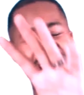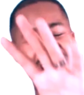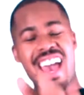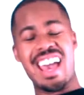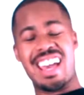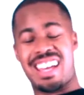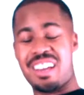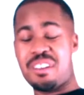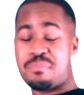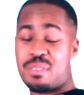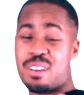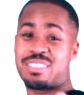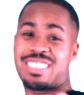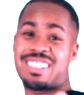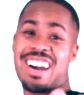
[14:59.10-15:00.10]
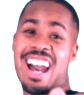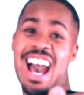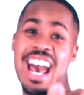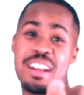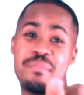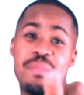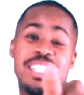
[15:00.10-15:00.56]
Hey, your breath so
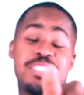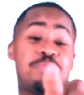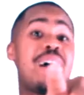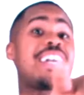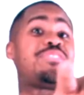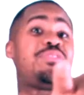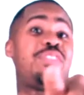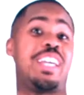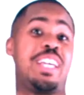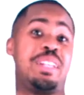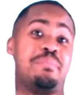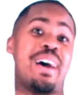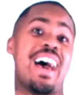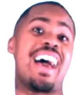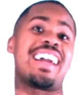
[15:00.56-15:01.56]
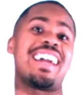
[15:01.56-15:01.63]
hot it makes mics feedback.